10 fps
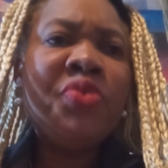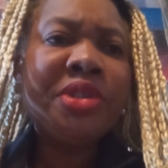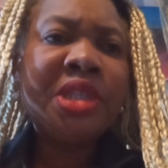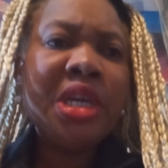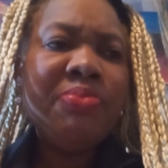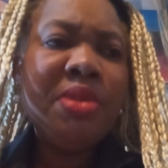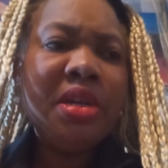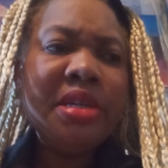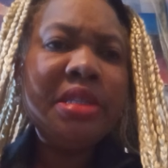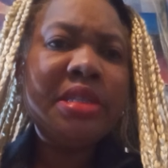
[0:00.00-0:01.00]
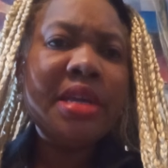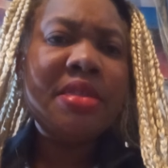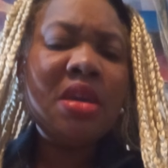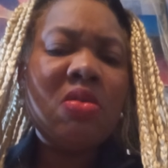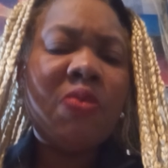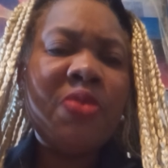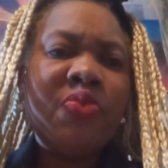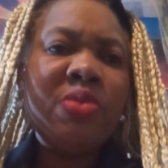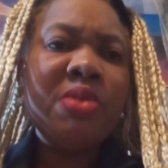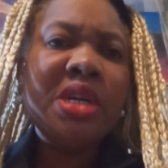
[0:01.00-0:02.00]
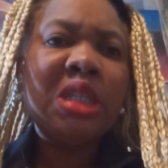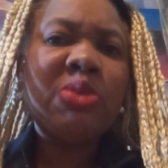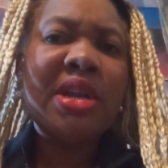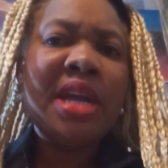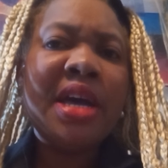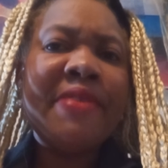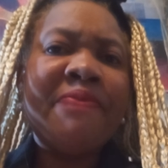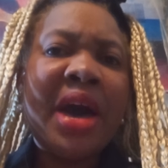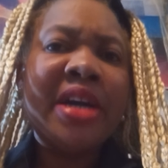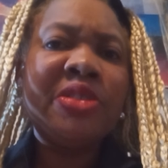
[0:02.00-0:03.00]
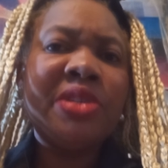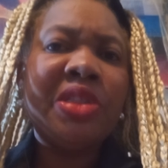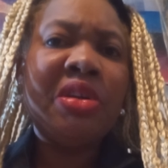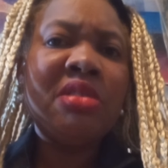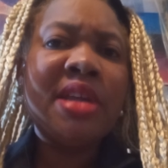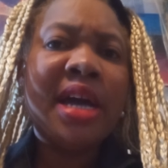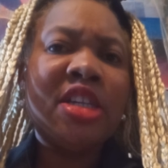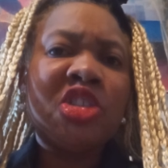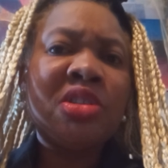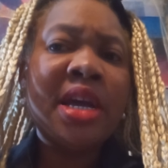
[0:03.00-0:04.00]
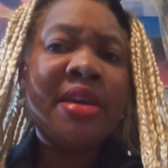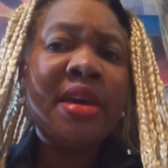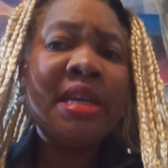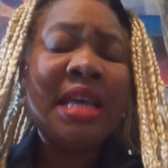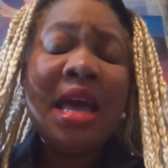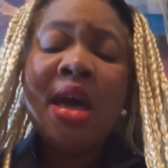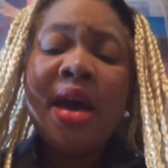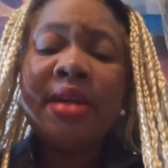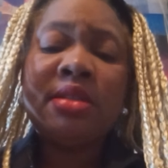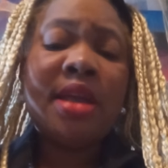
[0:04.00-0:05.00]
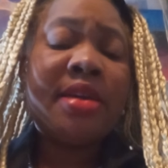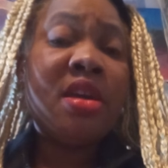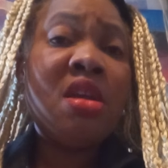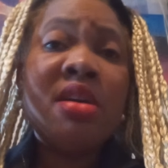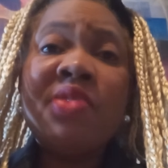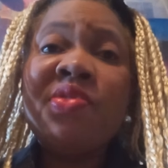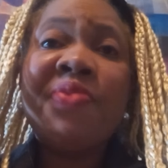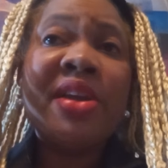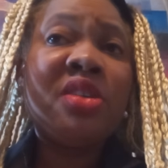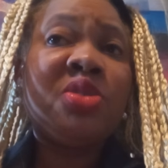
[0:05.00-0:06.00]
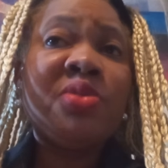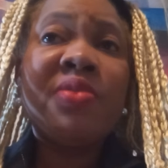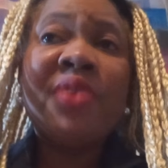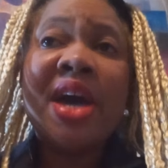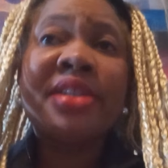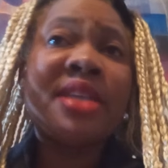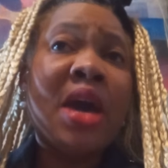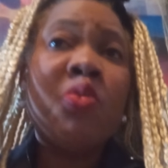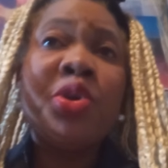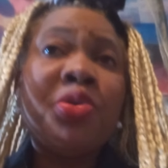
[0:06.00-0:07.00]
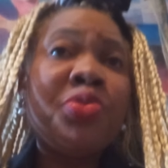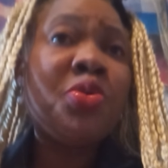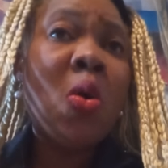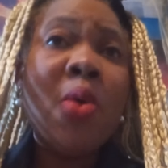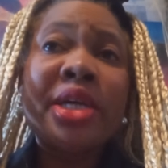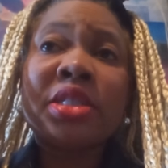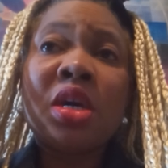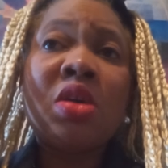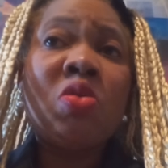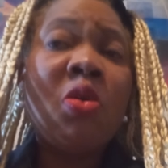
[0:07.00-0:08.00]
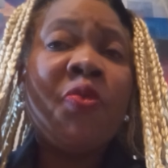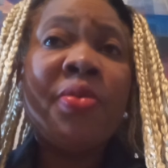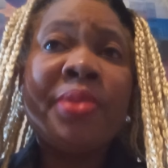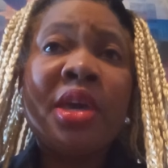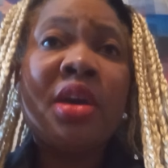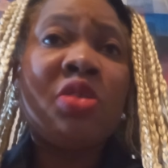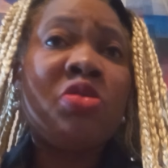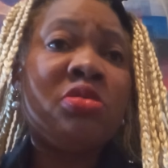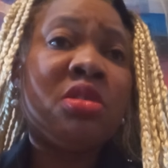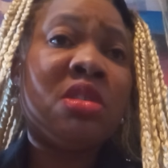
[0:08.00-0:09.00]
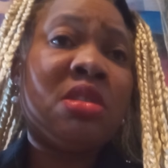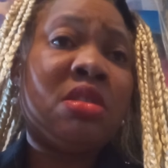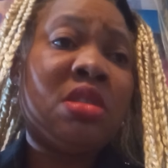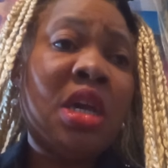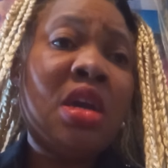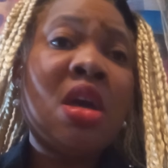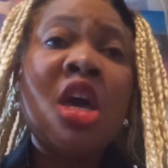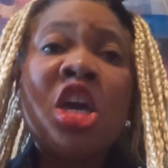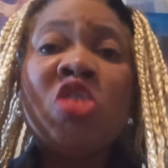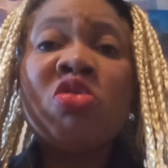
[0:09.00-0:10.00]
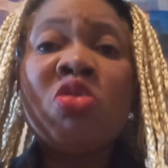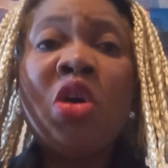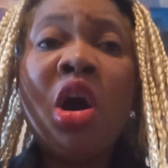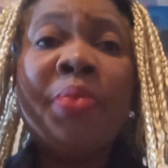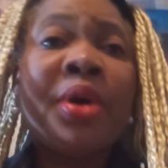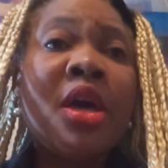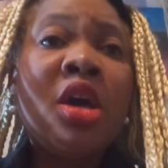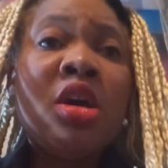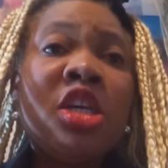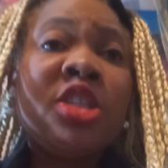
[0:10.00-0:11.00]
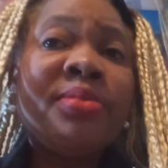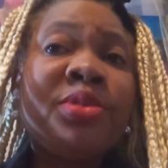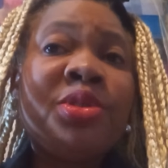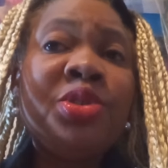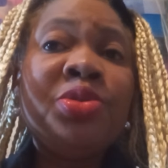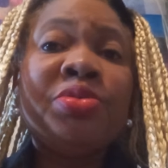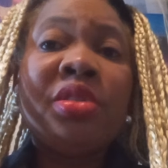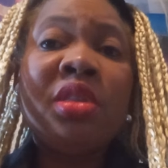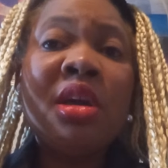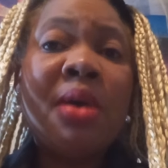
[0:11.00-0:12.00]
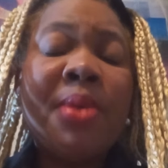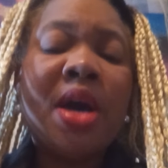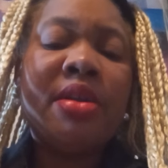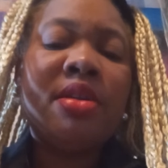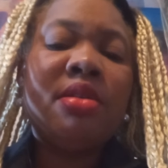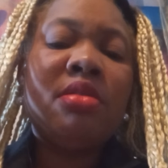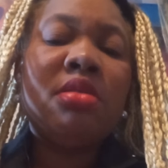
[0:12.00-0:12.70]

10 millions, I think, or 50 millions right now, at $530, should I get it? I said, I cannot give you financial advice. We don't know where it's gonna go from here. It could tank, it could go up. It's up to you. Think about it.